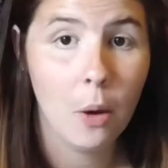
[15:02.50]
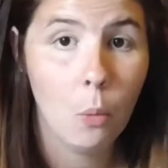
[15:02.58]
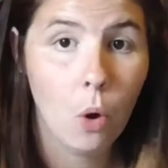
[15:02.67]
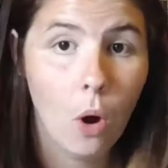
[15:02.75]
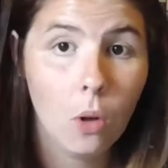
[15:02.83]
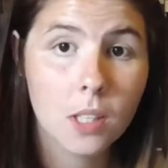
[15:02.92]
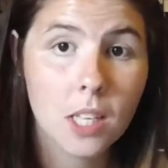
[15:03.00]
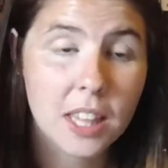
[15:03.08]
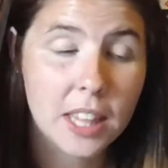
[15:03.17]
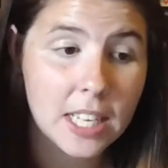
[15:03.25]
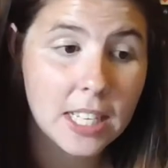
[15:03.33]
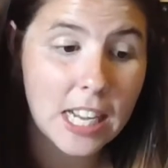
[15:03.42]
Jeanette
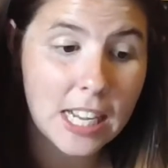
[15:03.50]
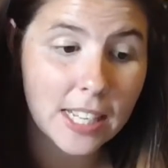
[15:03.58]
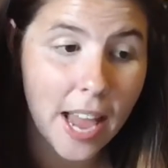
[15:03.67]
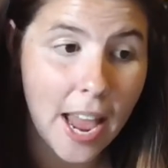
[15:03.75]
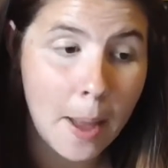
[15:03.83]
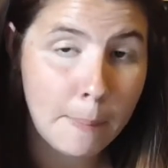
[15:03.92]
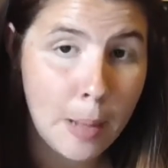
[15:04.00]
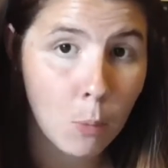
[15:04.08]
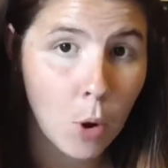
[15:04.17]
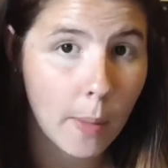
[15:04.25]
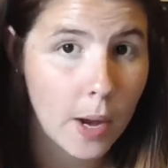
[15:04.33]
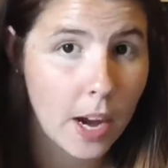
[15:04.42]
Walls. This is a
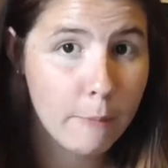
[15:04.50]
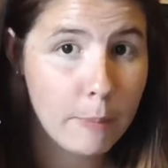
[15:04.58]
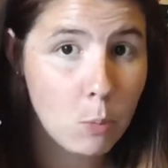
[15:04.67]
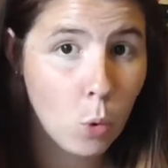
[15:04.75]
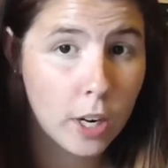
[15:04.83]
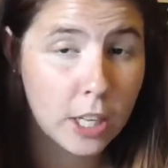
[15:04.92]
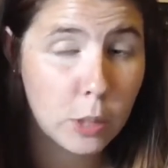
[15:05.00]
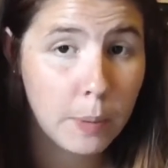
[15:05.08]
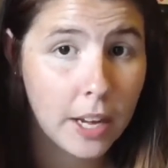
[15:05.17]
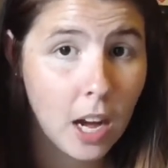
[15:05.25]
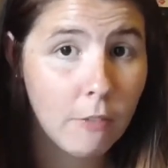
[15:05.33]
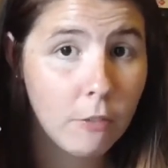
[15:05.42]
memoir that I've been wanting to
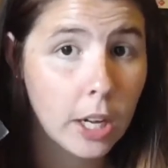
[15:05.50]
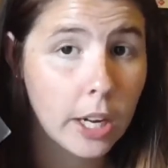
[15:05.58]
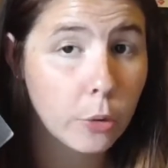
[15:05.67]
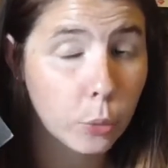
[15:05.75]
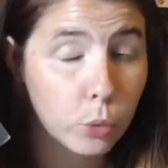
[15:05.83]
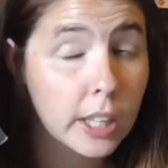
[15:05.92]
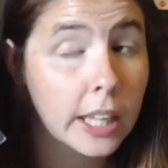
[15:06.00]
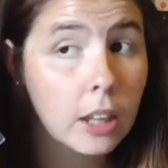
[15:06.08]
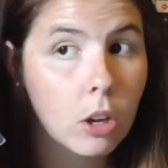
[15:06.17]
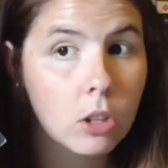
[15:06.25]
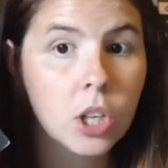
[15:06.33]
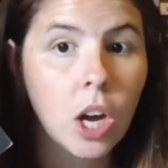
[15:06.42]
pick up for like a really
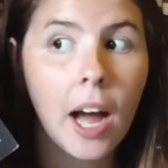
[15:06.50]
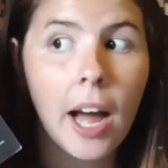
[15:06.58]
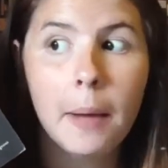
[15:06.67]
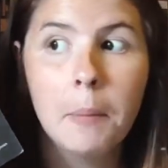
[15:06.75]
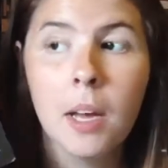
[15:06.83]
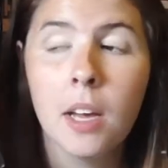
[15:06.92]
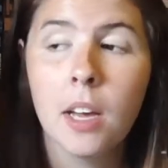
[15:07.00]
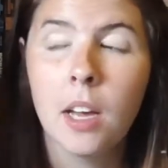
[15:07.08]
long time.